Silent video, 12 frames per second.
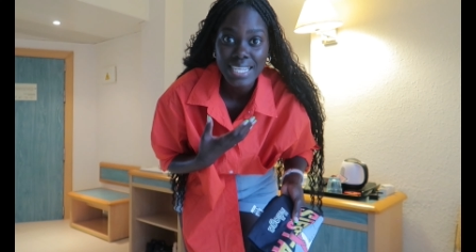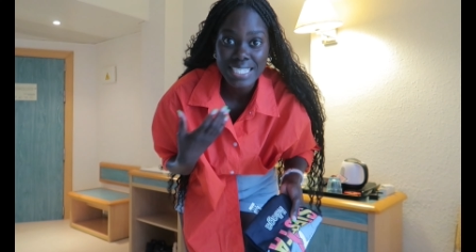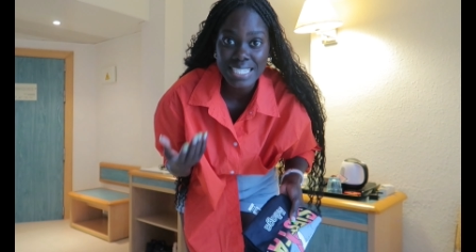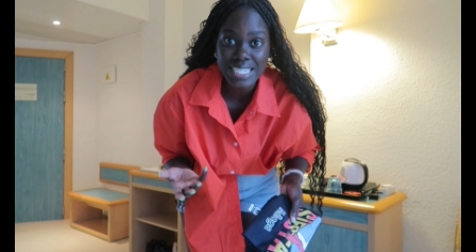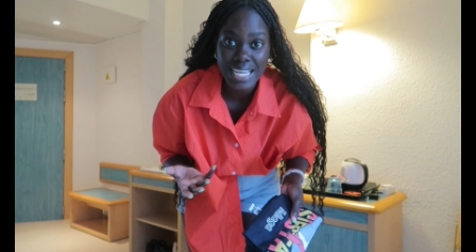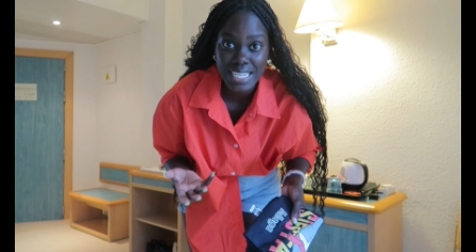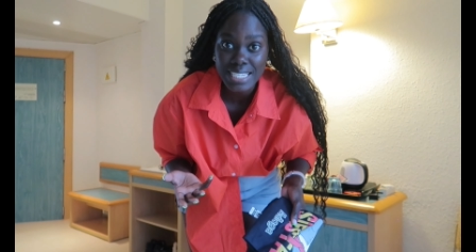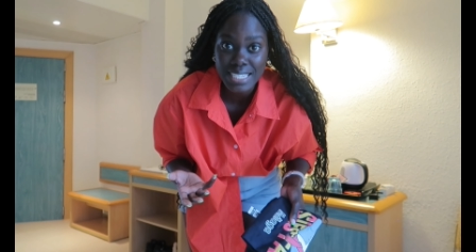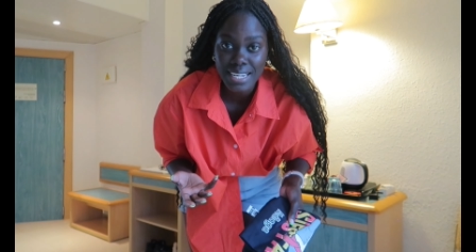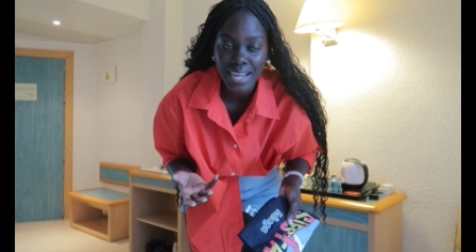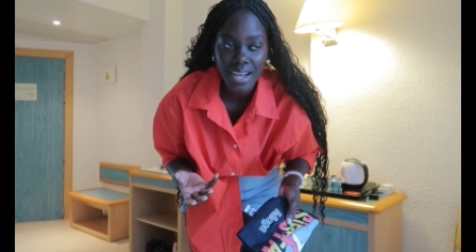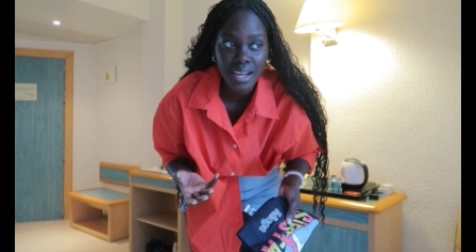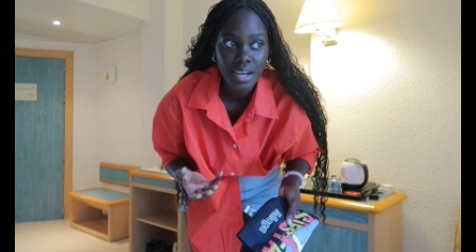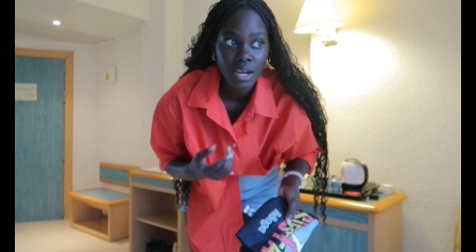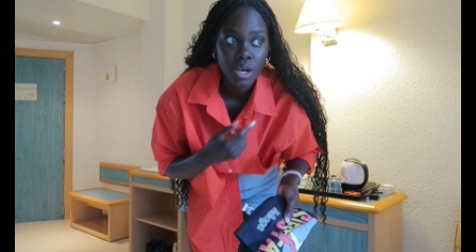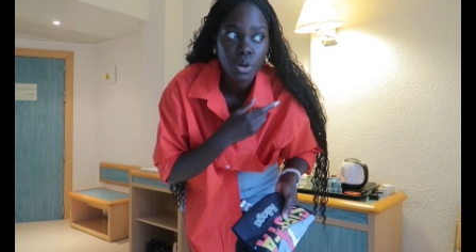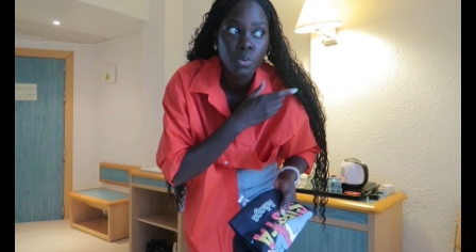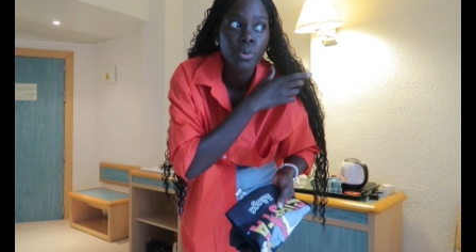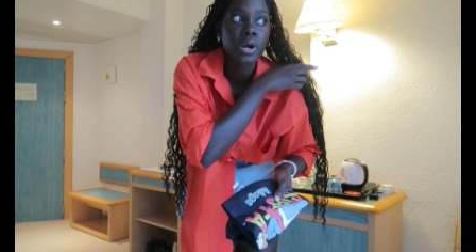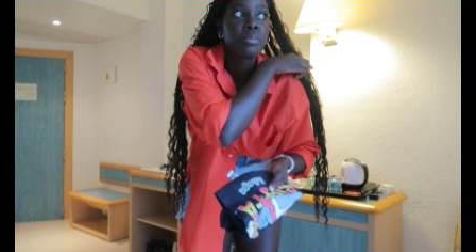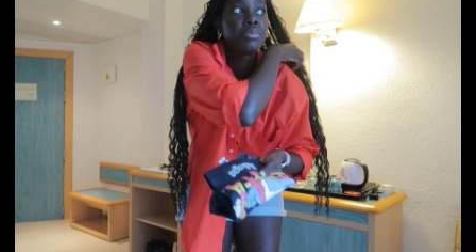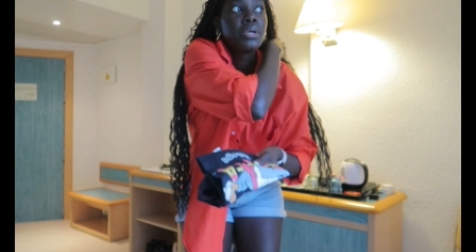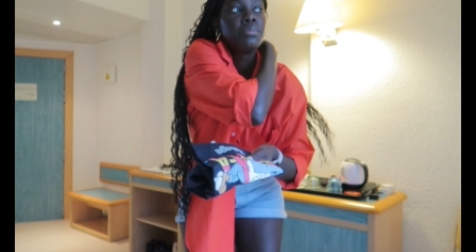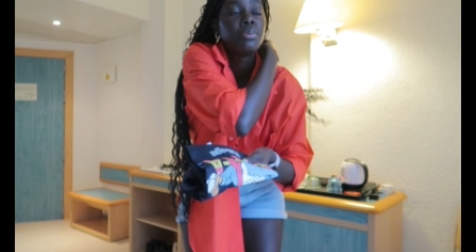siesta where
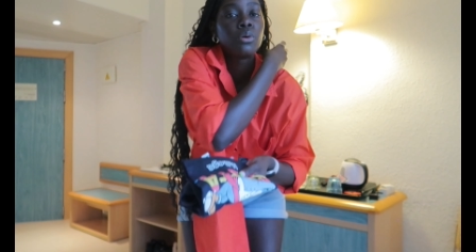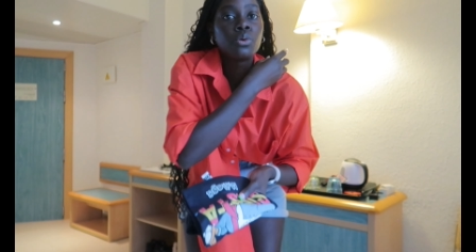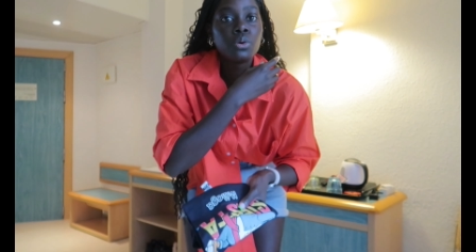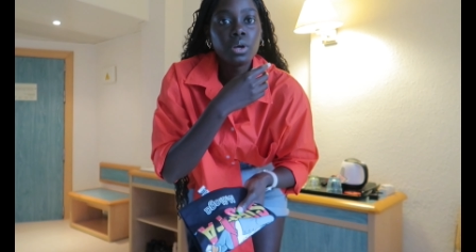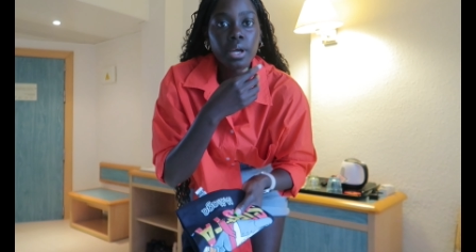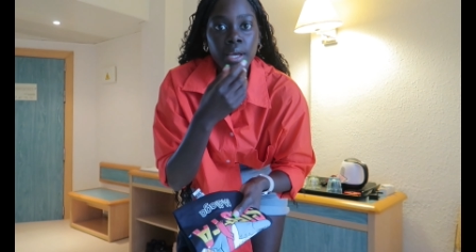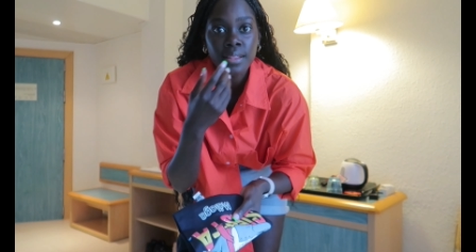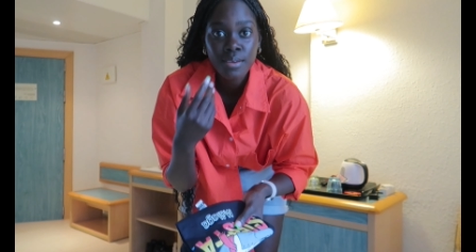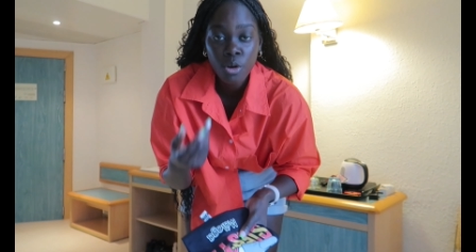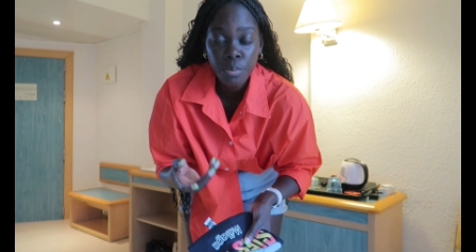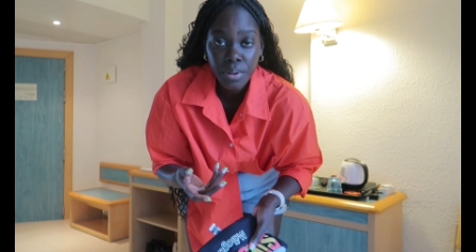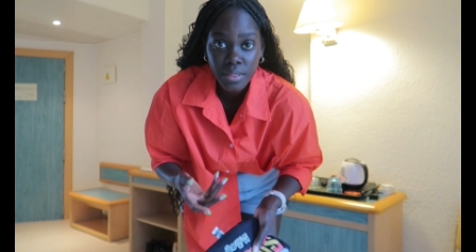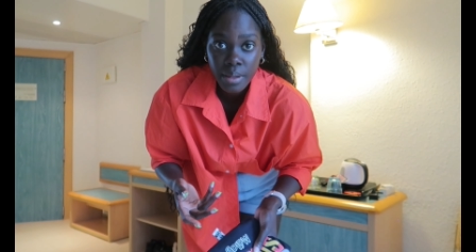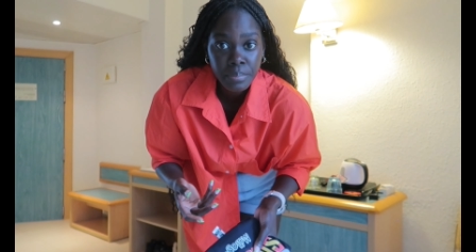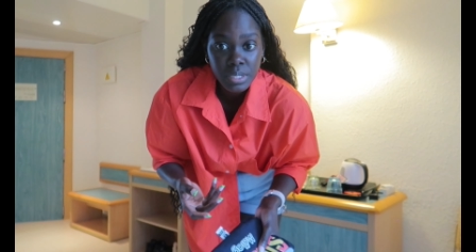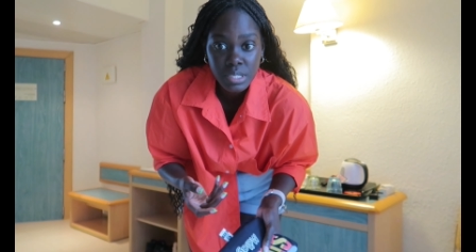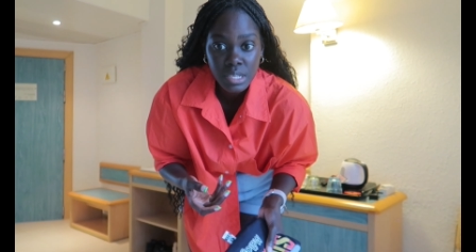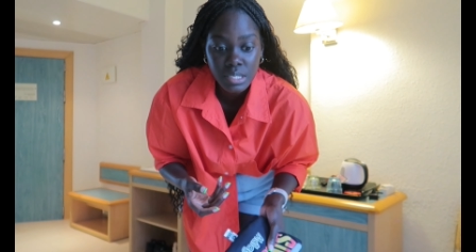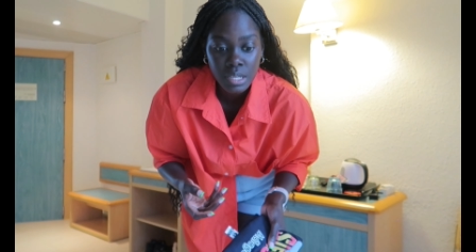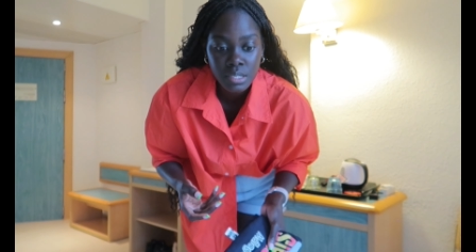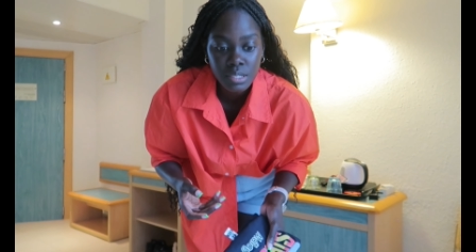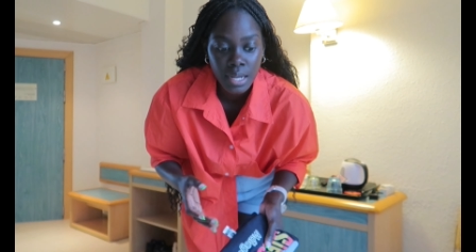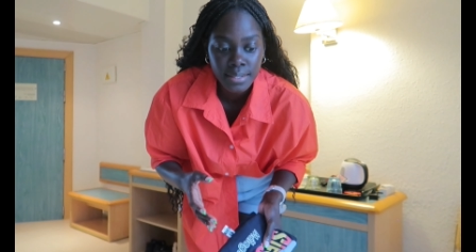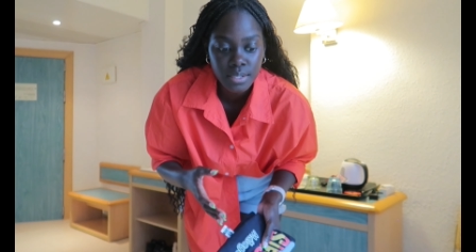people uh, they open their
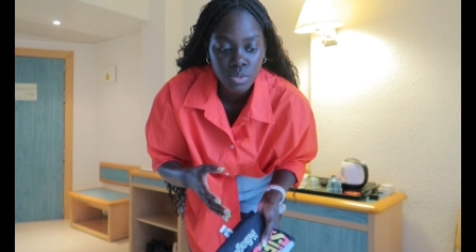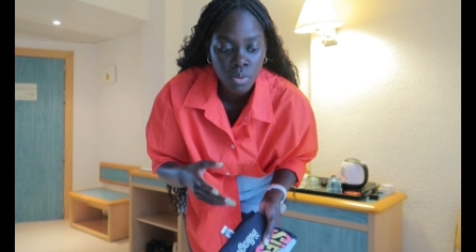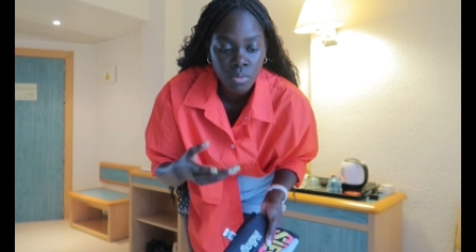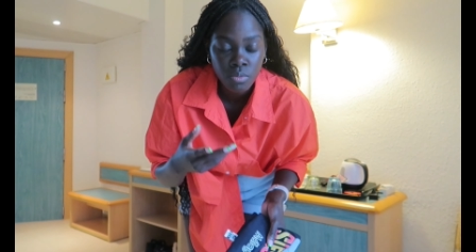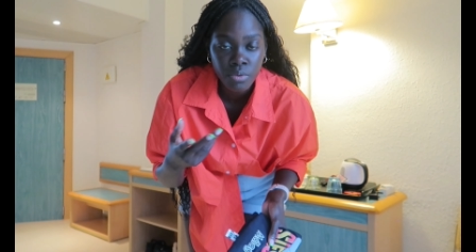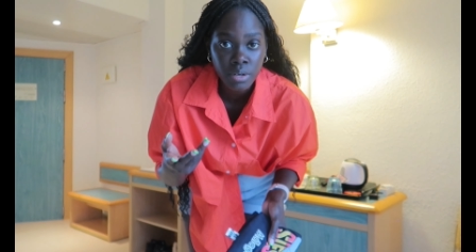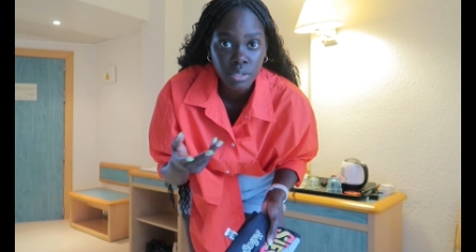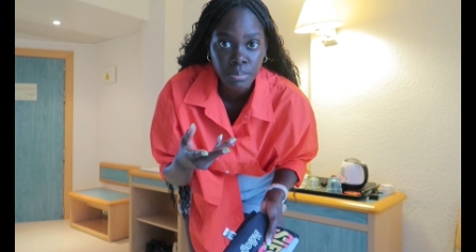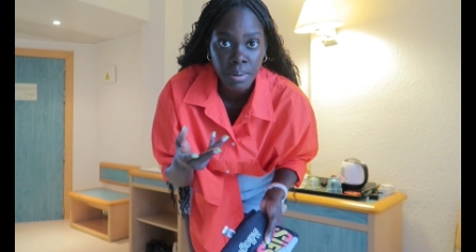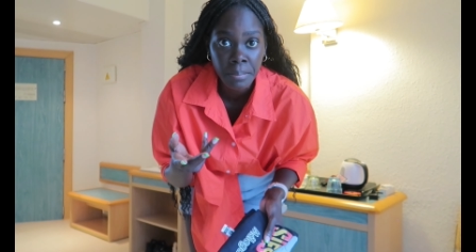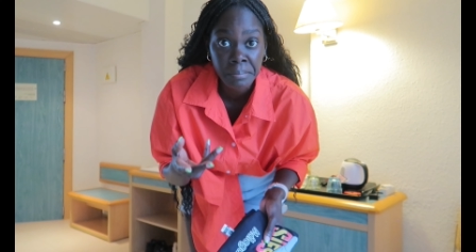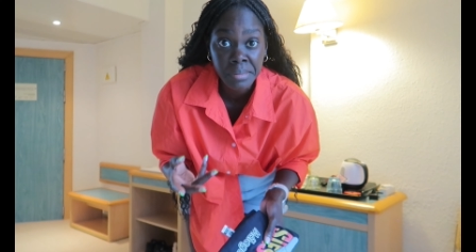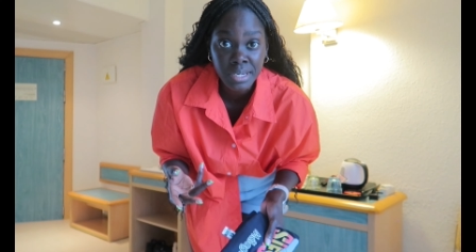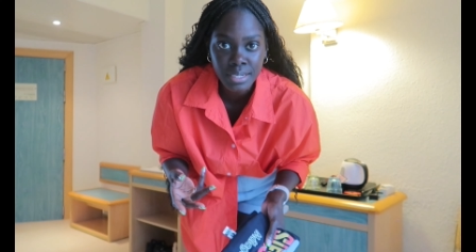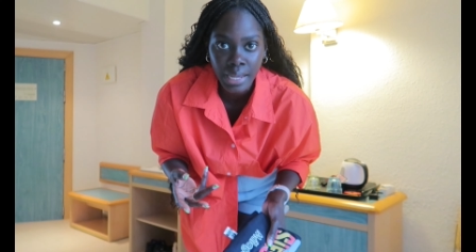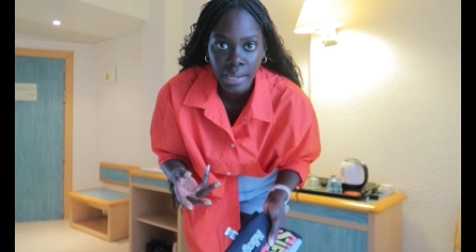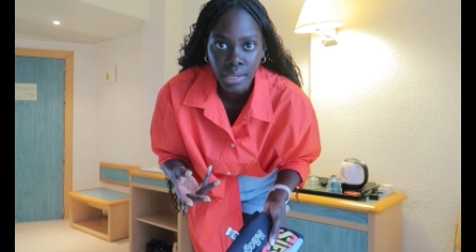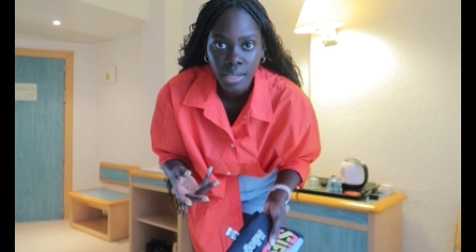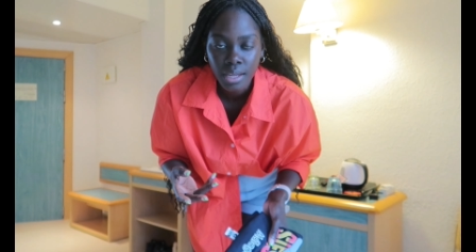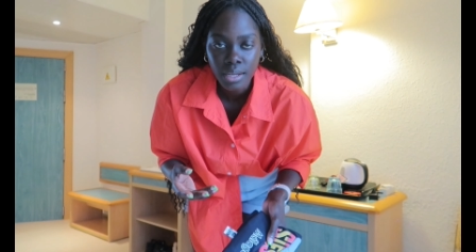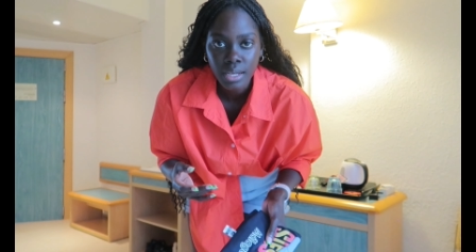businesses until round about midday